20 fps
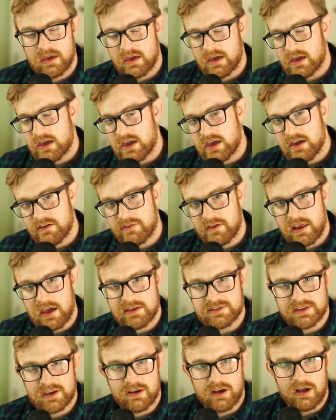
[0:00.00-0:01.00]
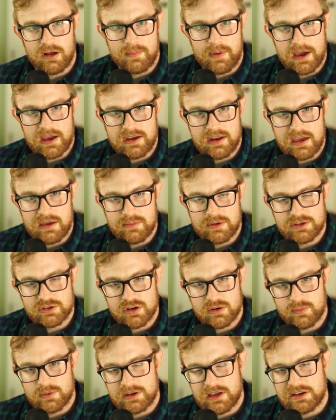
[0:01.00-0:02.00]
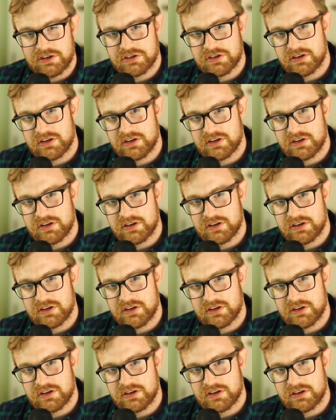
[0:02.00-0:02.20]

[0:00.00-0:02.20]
If it has a call by name interpretation,